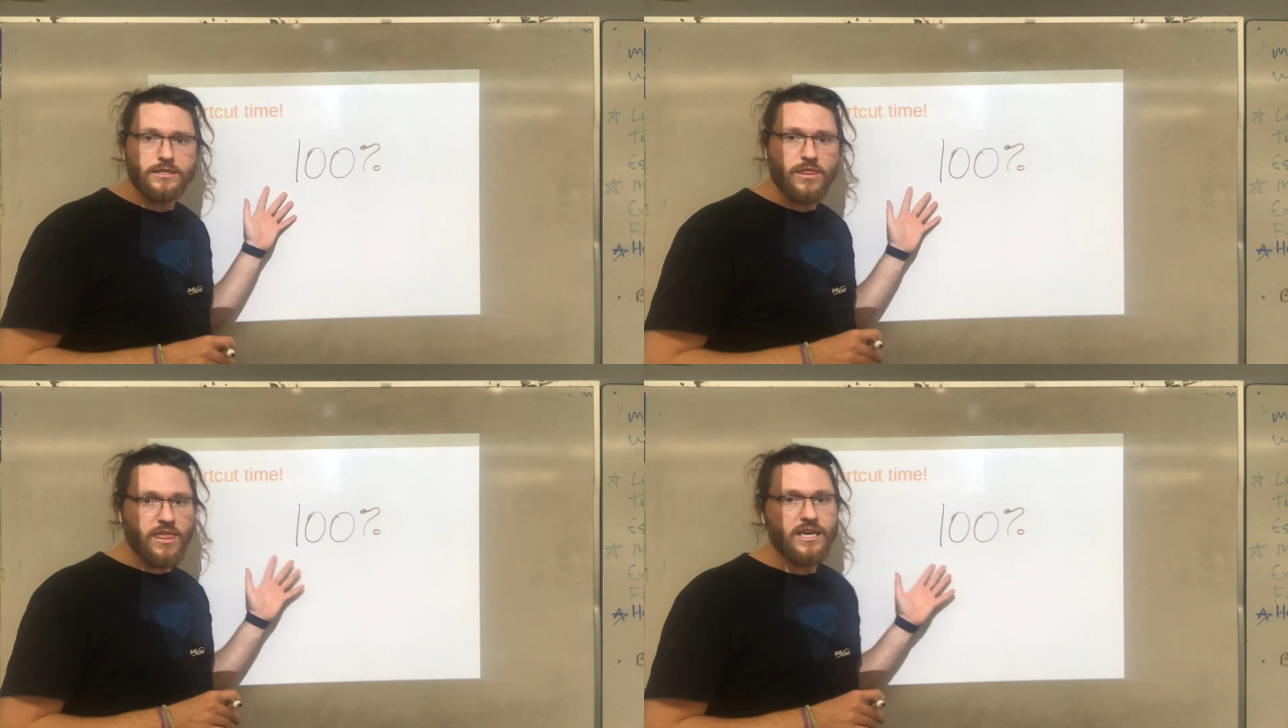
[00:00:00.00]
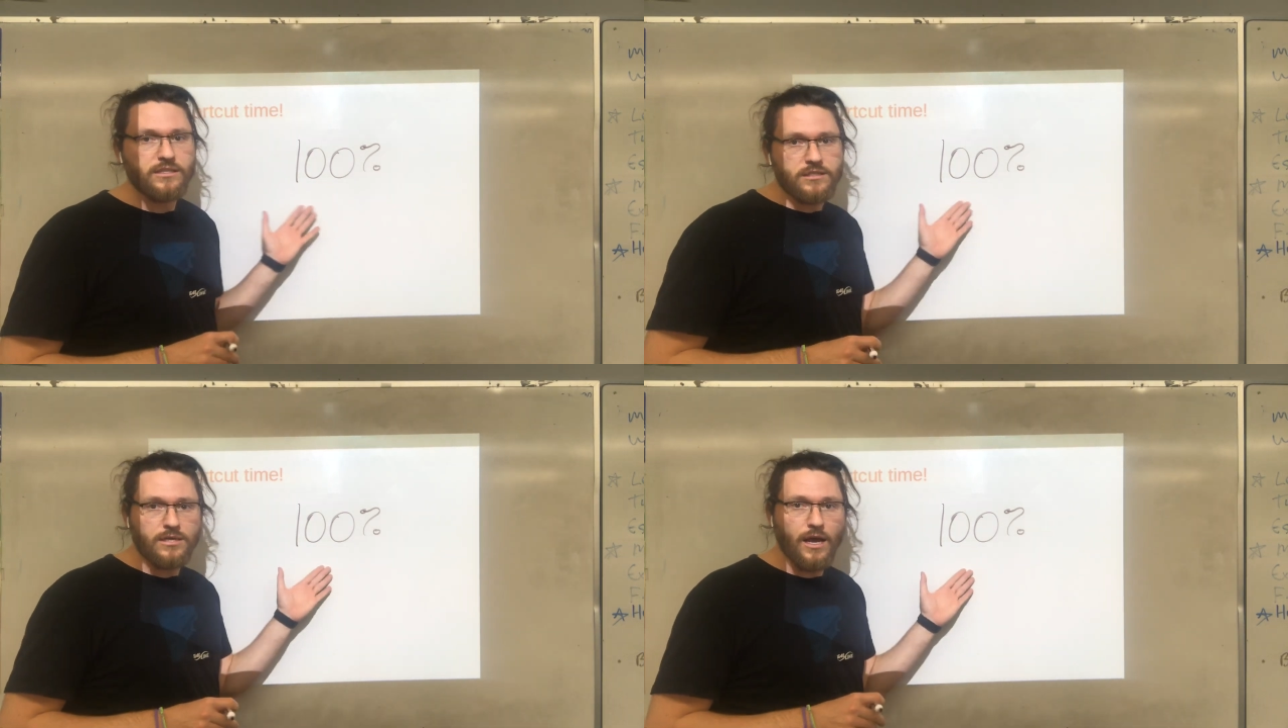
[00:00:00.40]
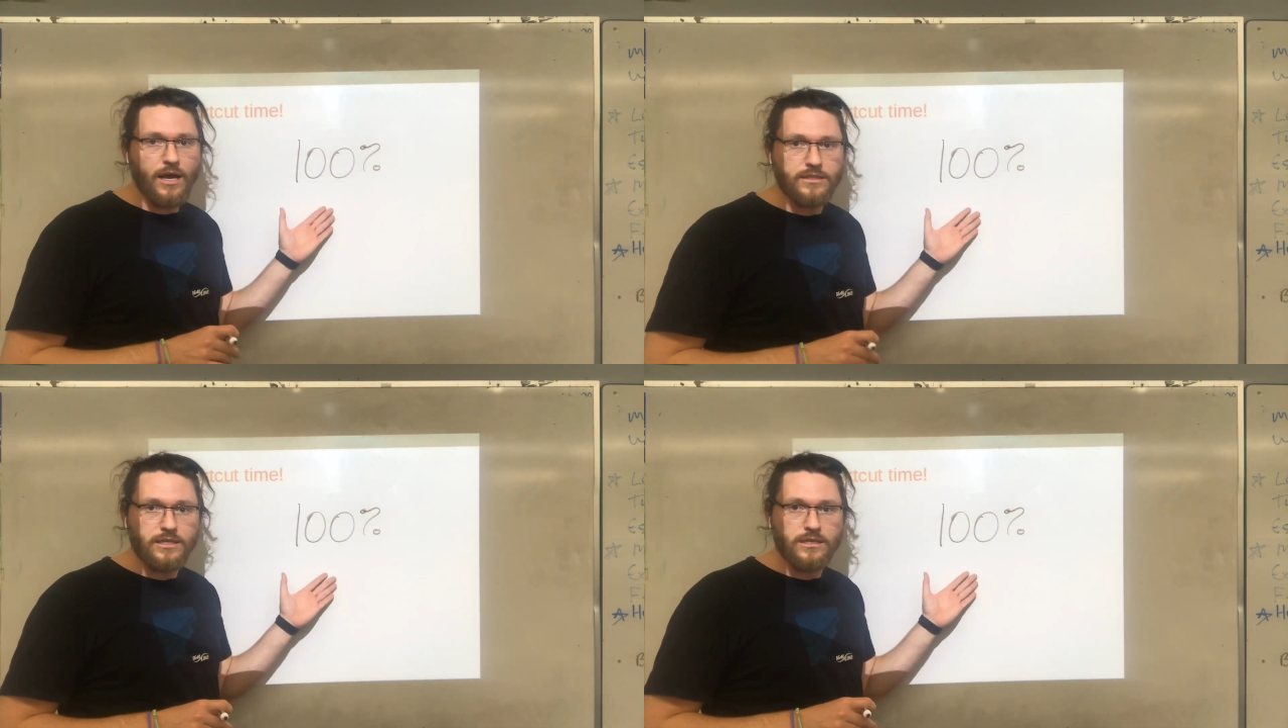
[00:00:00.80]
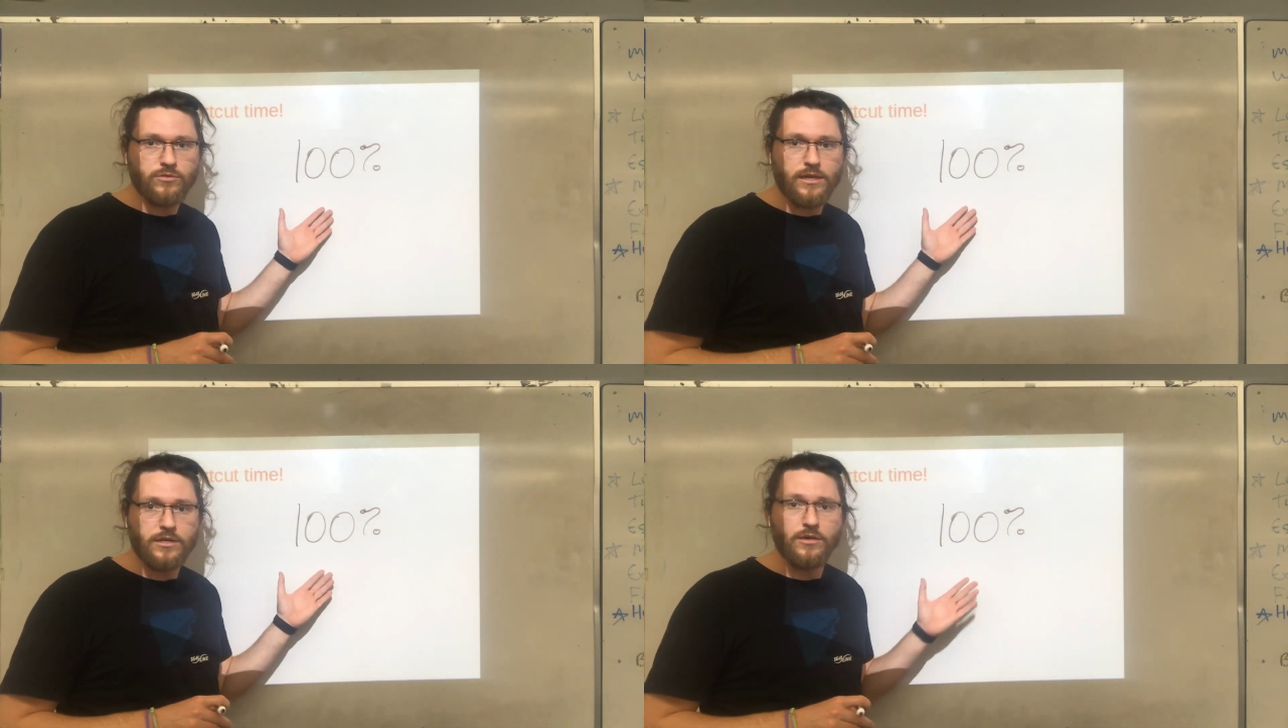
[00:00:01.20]
this
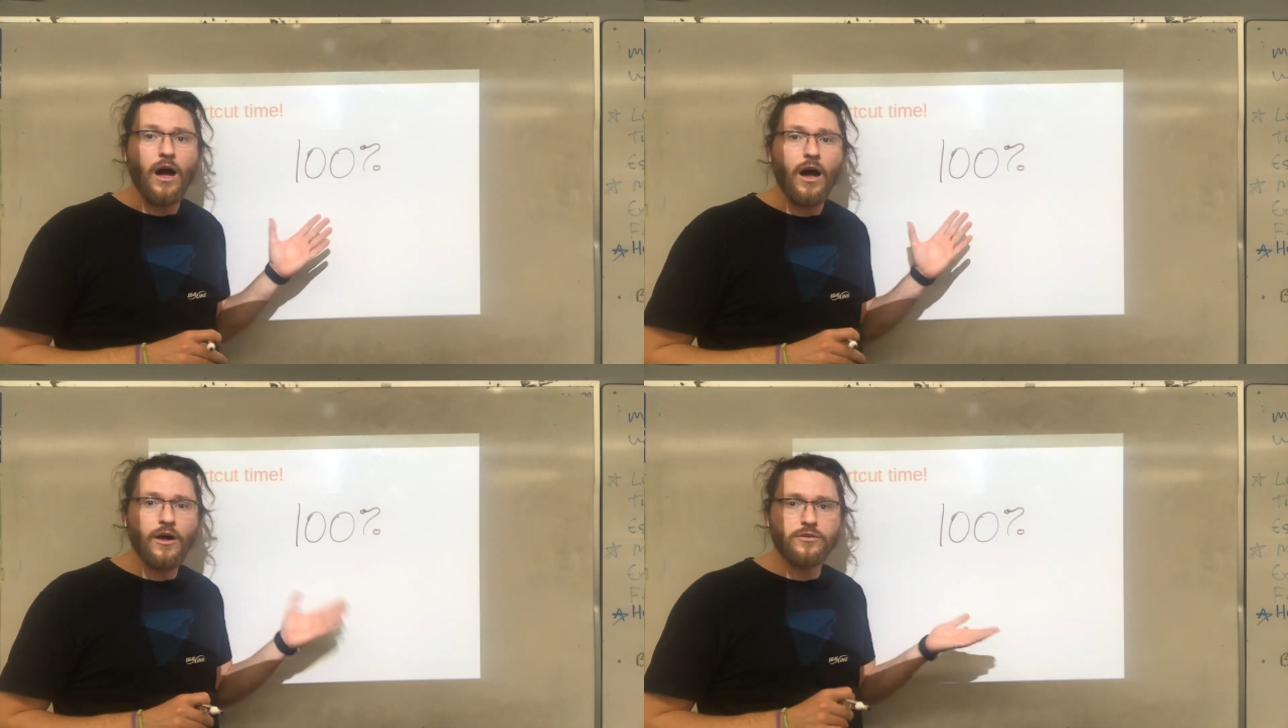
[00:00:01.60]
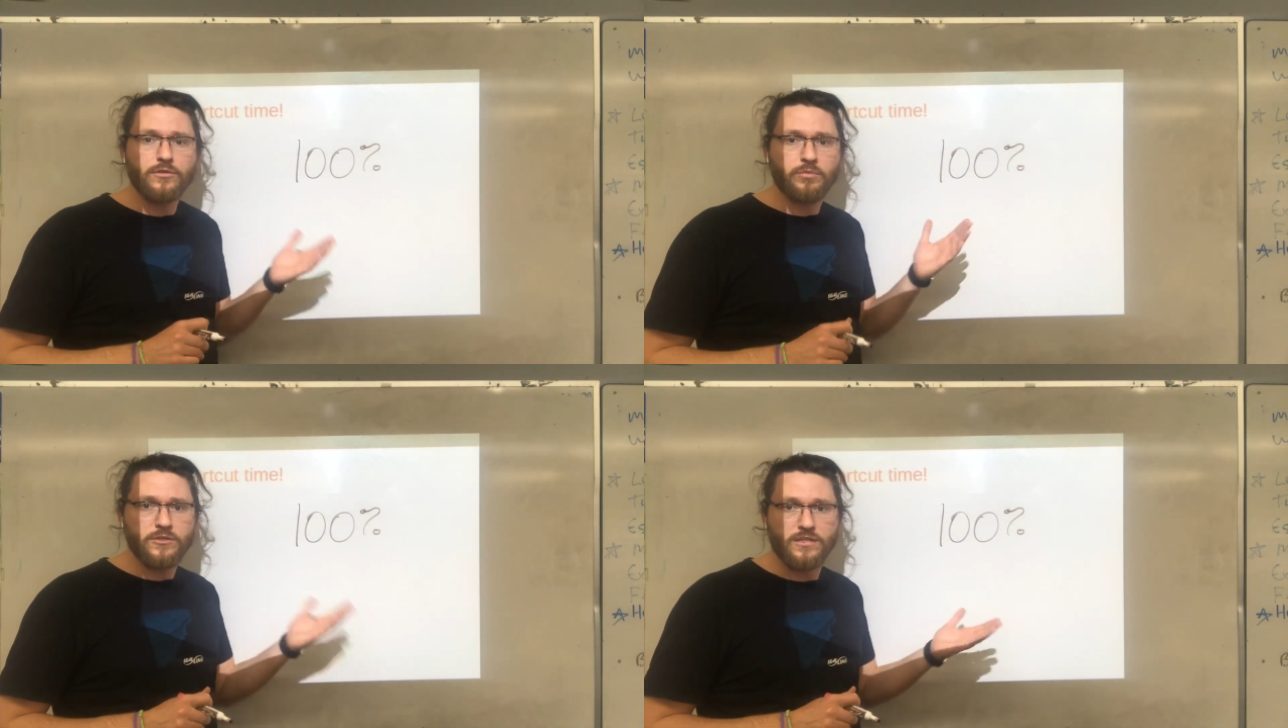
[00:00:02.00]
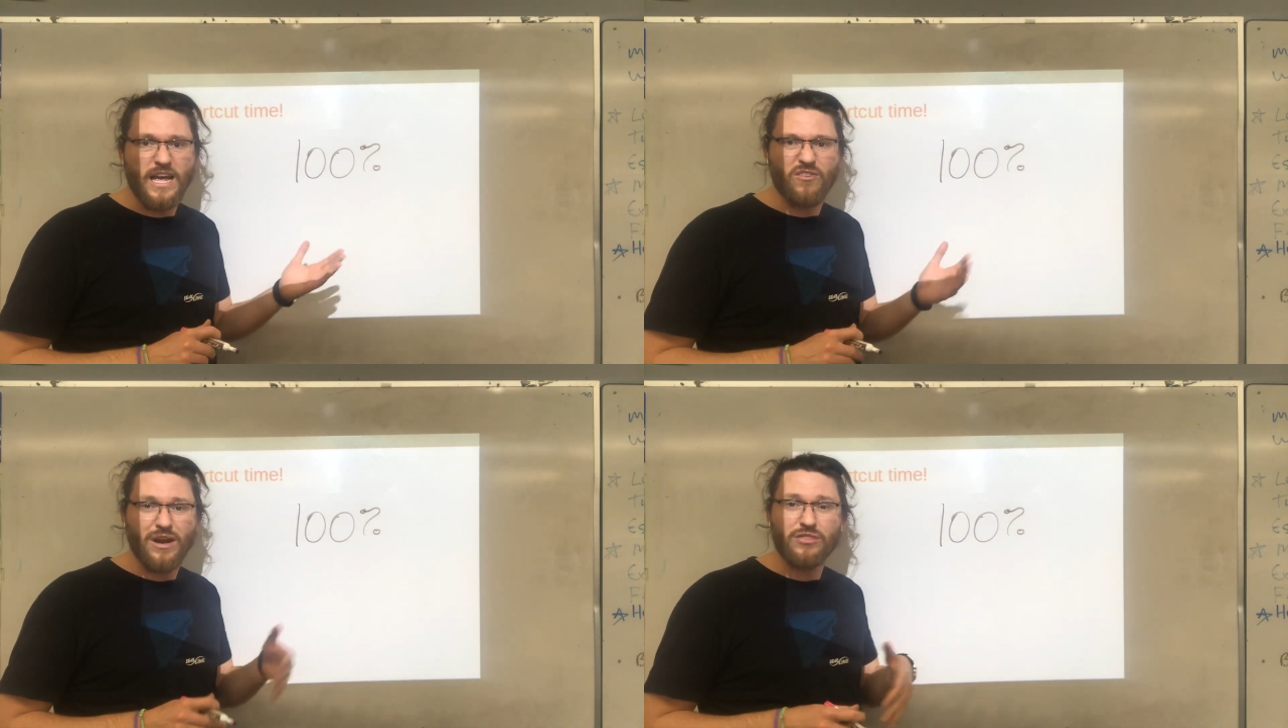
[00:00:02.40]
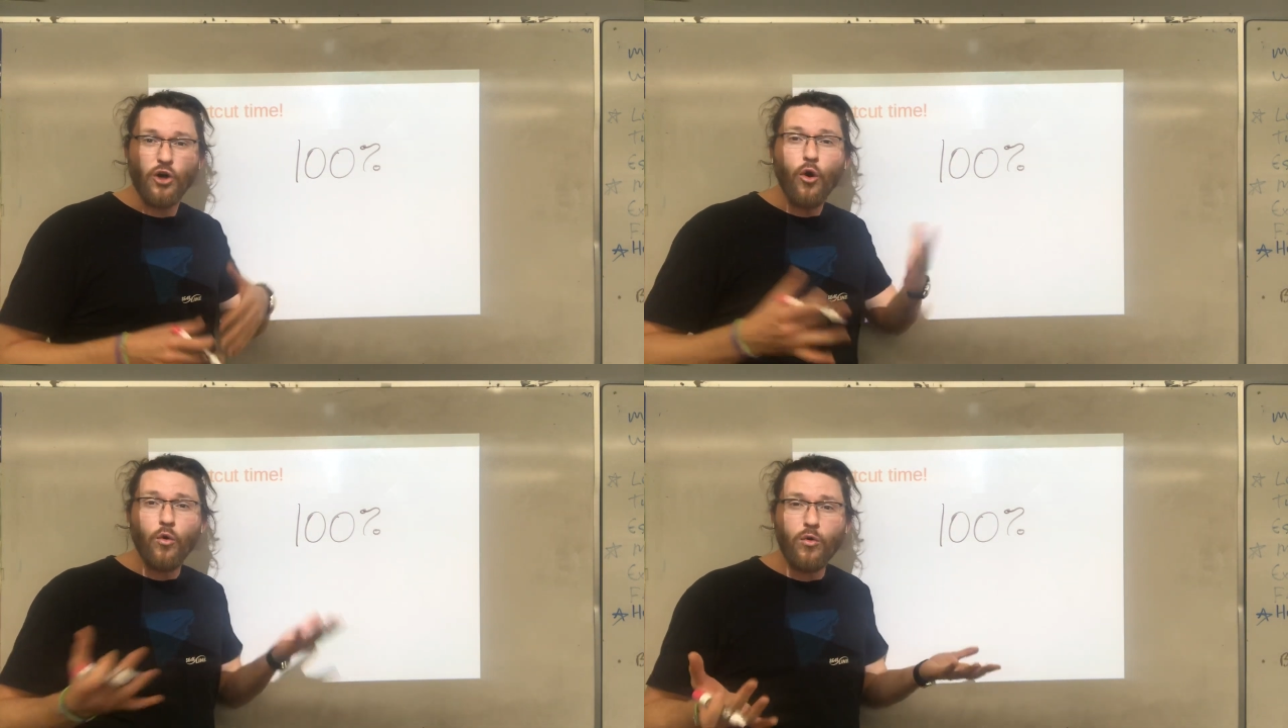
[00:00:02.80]
right here, 100%, right? The
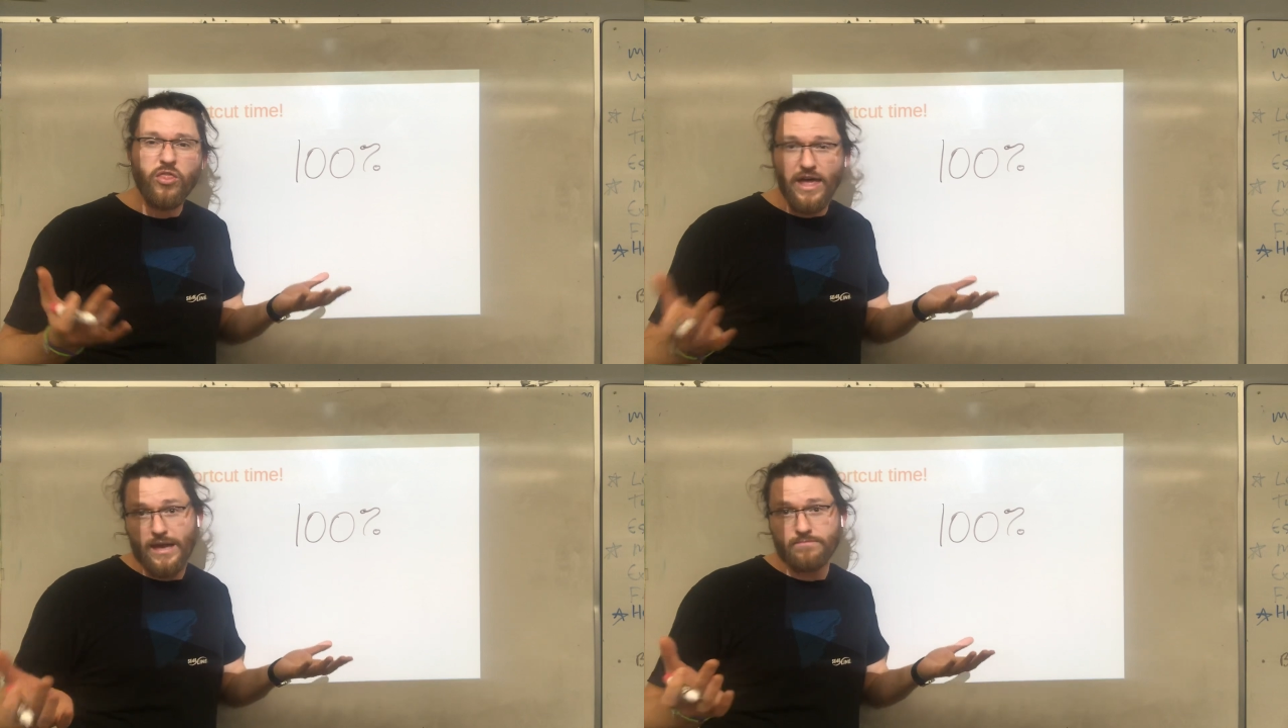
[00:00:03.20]
whole thing.